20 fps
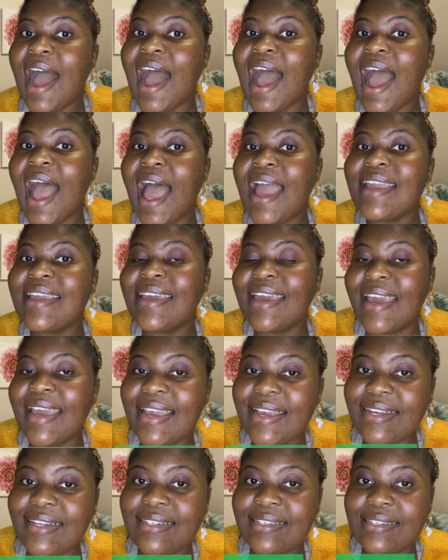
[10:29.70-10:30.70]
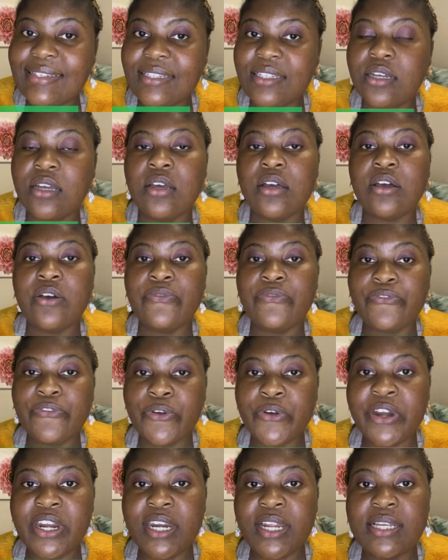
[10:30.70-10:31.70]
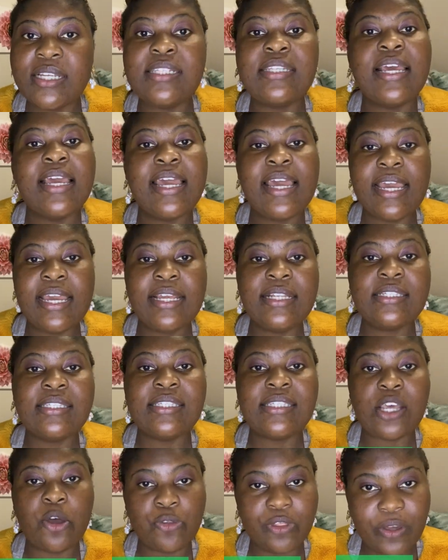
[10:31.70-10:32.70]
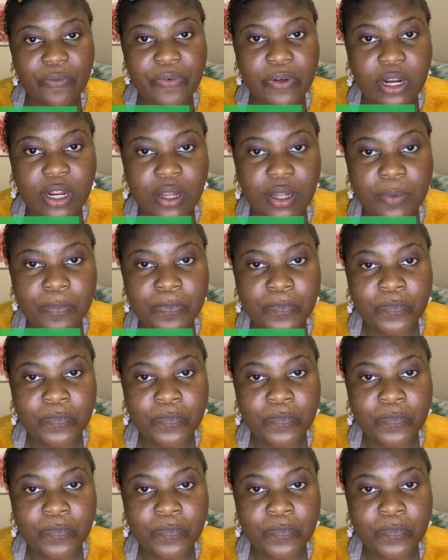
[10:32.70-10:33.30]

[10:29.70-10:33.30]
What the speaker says: against foreigners in South Africa.